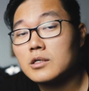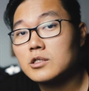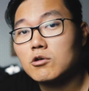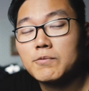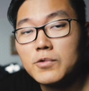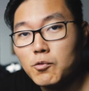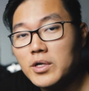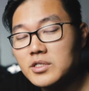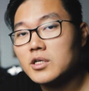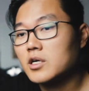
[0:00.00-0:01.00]
So a few
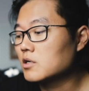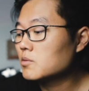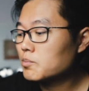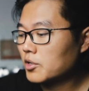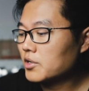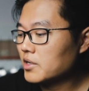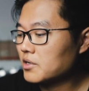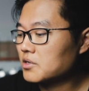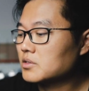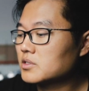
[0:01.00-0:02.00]
weeks ago,
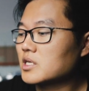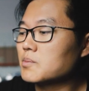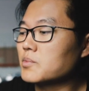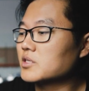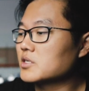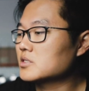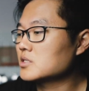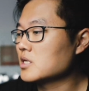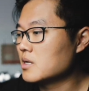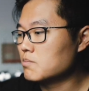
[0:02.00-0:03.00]
Gear sent me
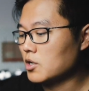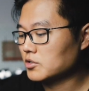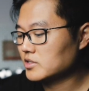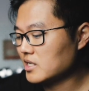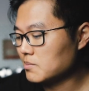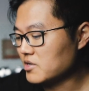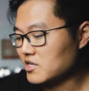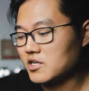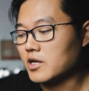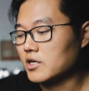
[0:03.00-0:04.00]
this Moza
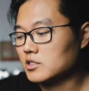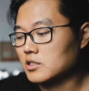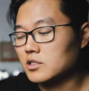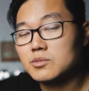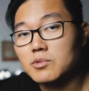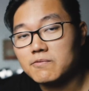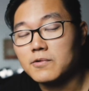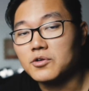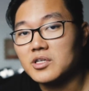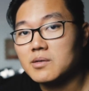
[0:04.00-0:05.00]
Mini-S
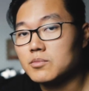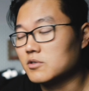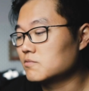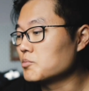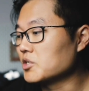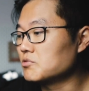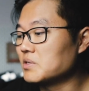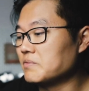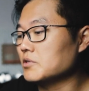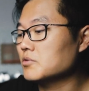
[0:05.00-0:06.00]
Smartphone Gimbal for me
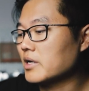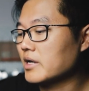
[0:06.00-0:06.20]
to review,